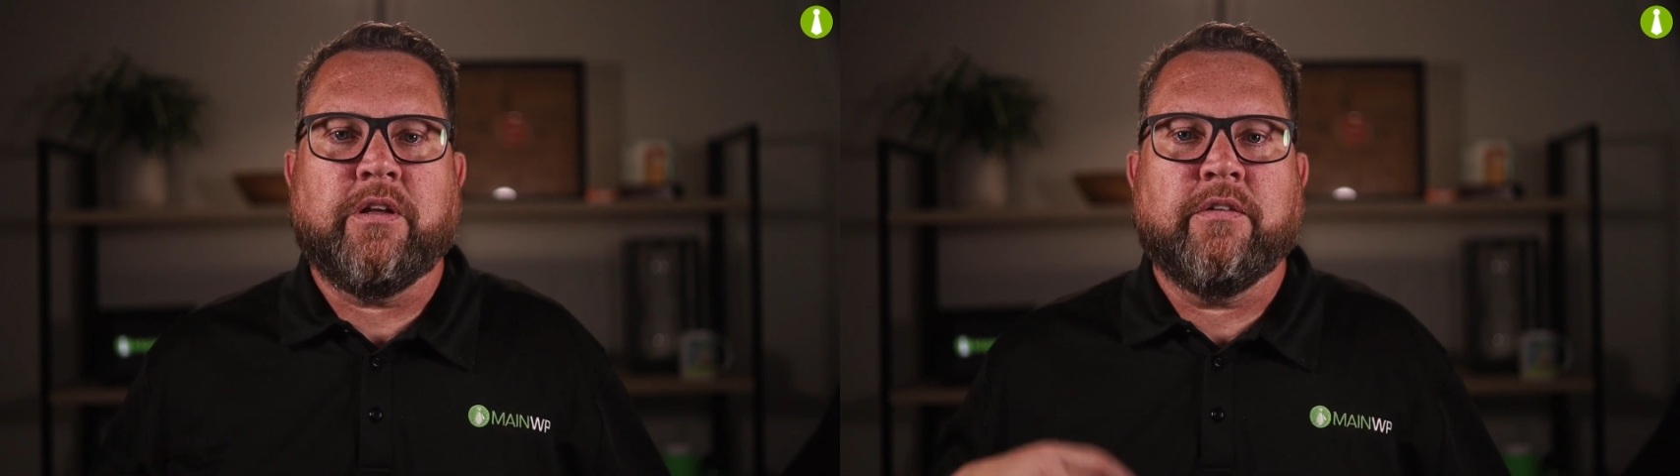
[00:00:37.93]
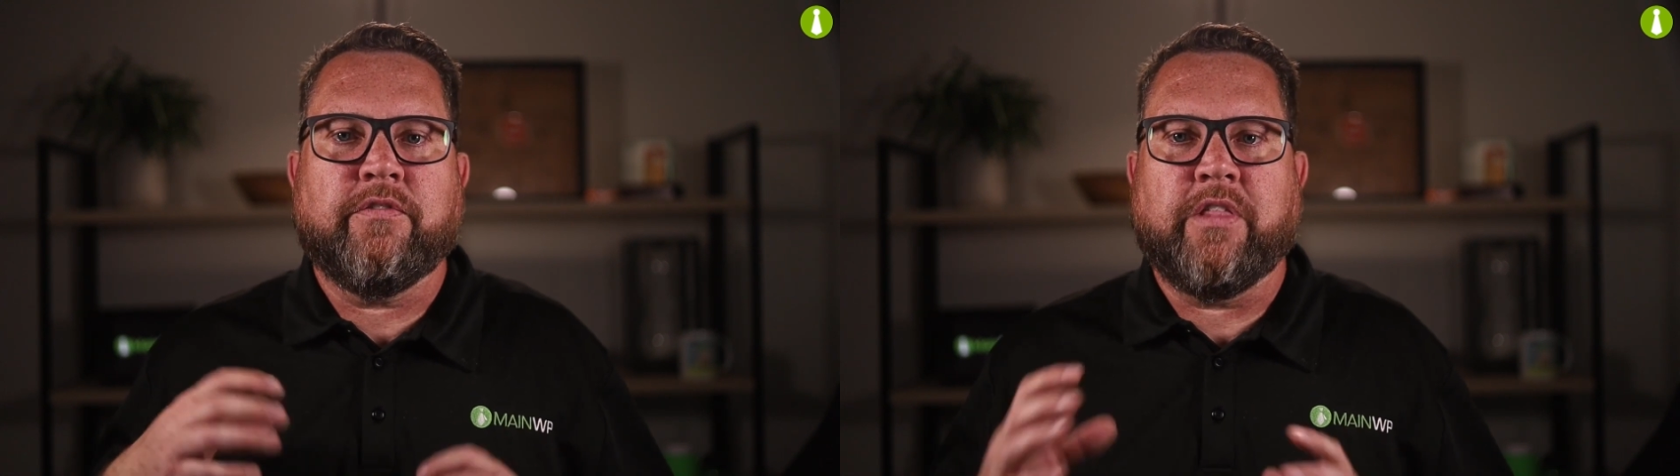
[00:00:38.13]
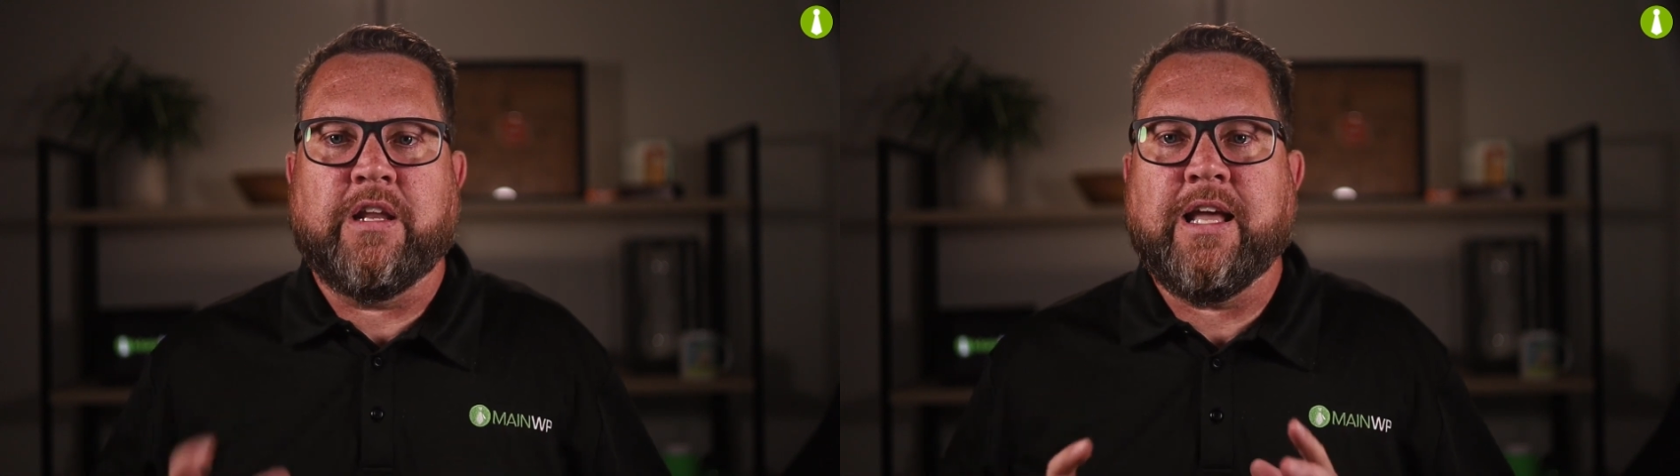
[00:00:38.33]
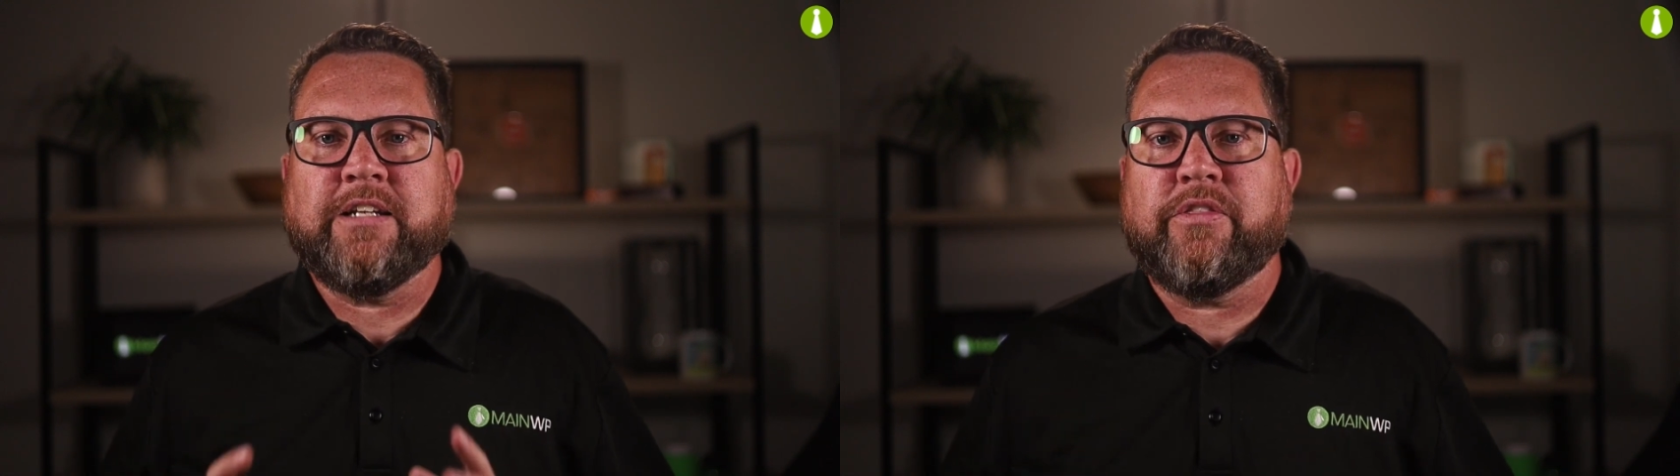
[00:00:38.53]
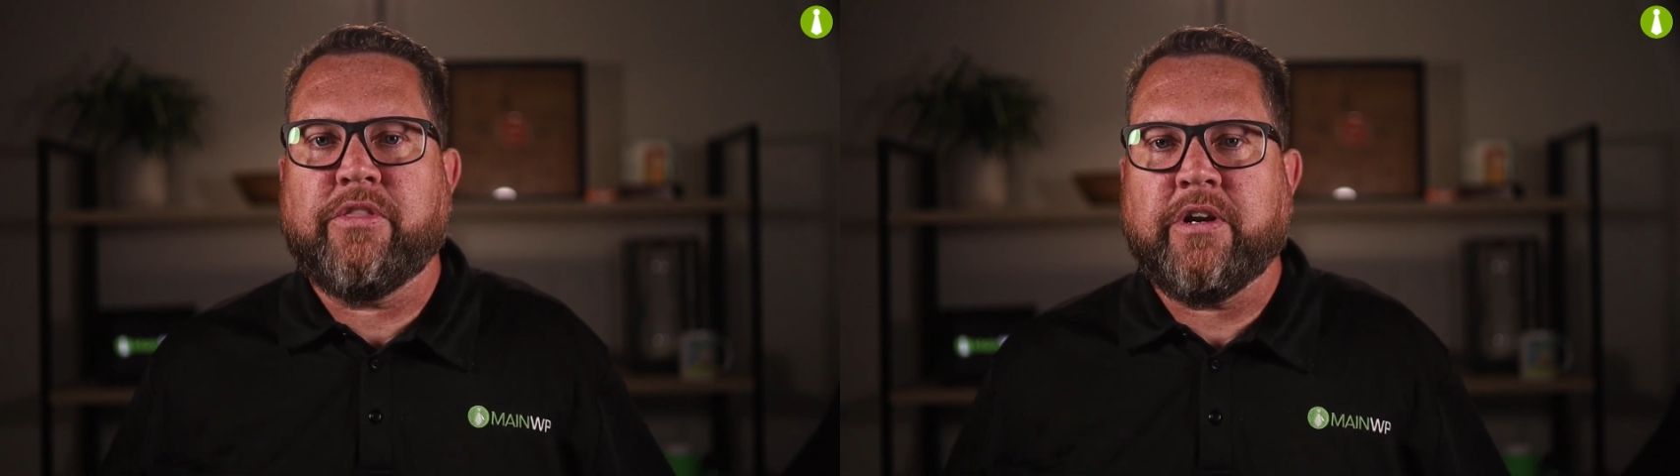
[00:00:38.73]
for the
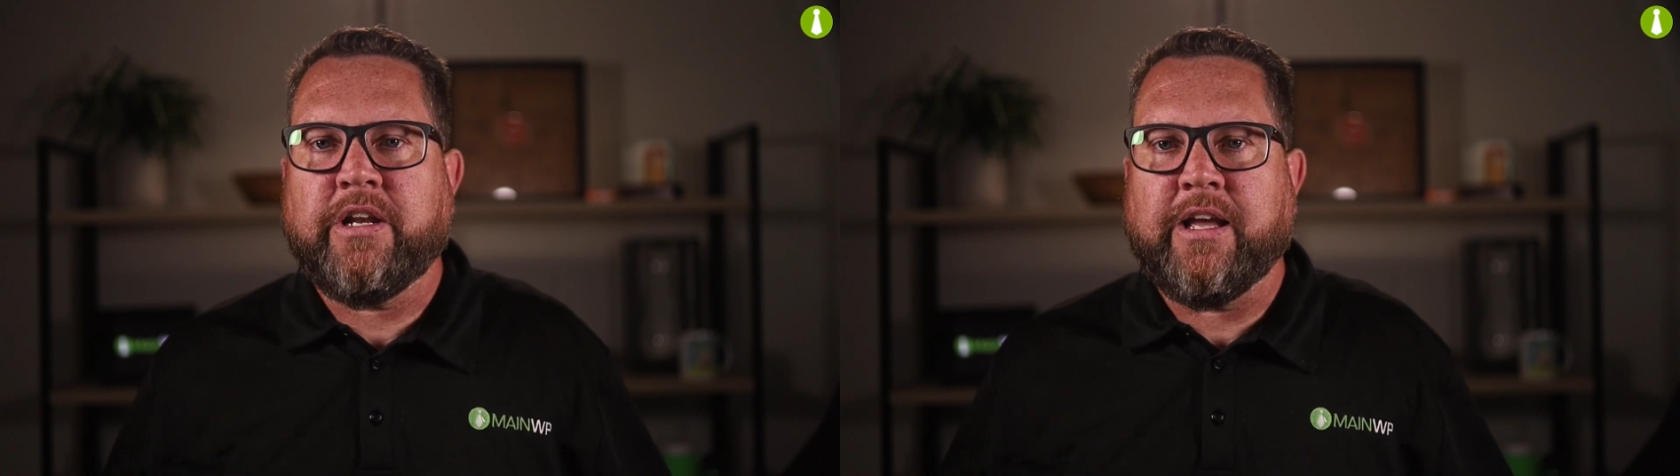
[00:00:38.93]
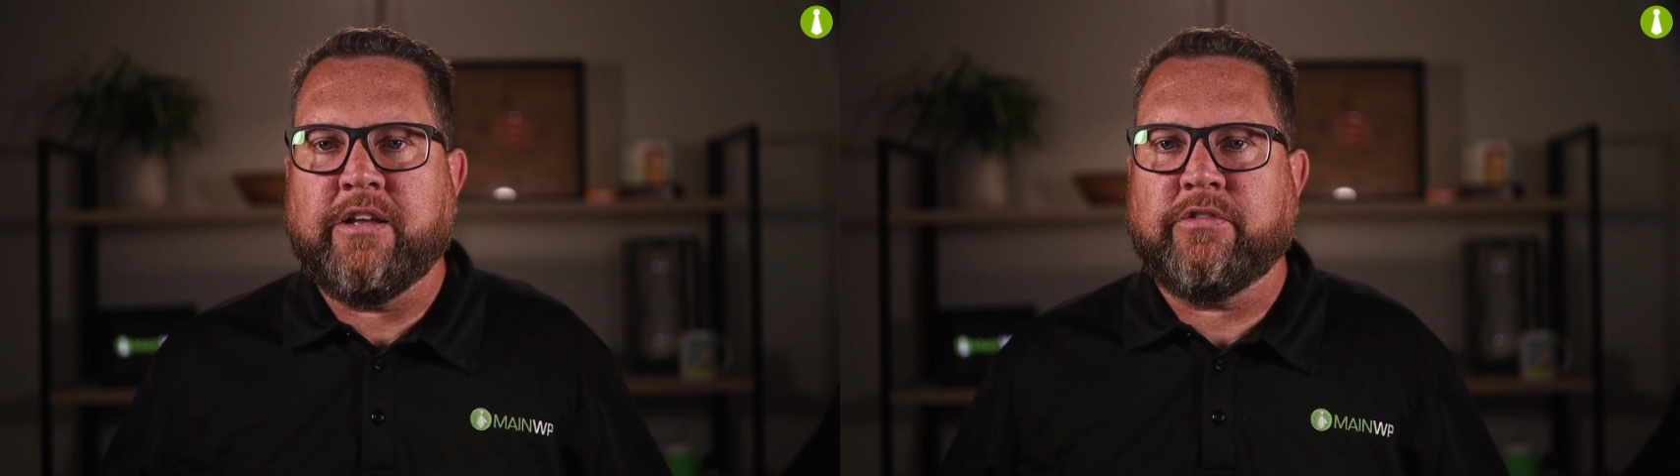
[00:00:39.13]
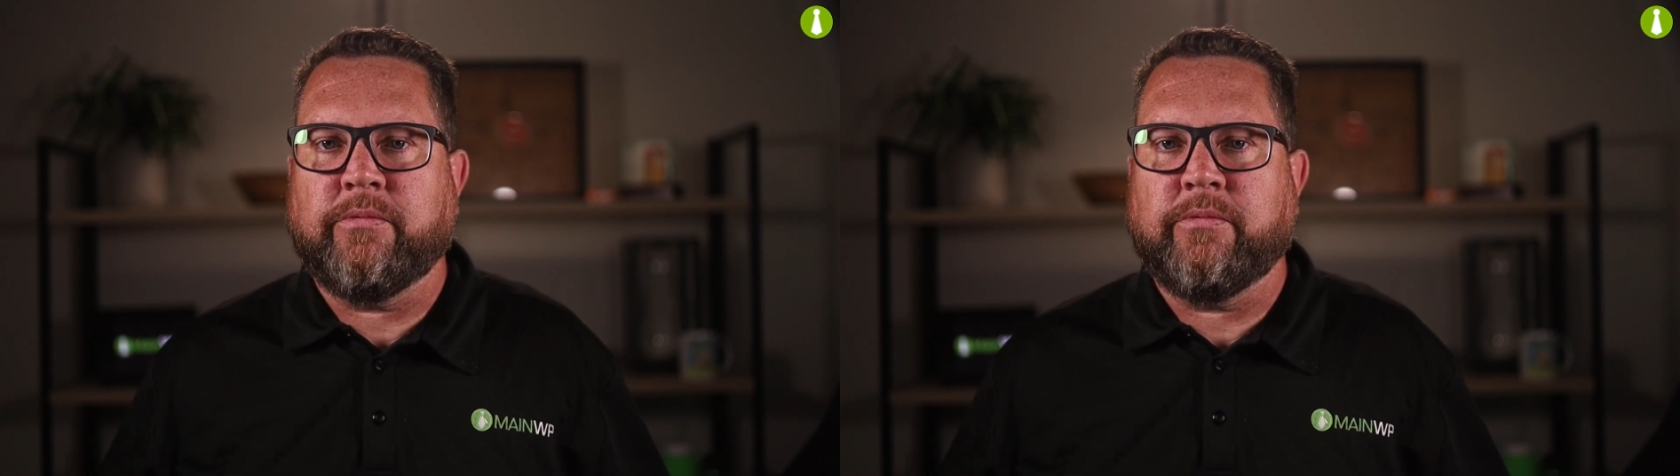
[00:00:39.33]
next 30 days from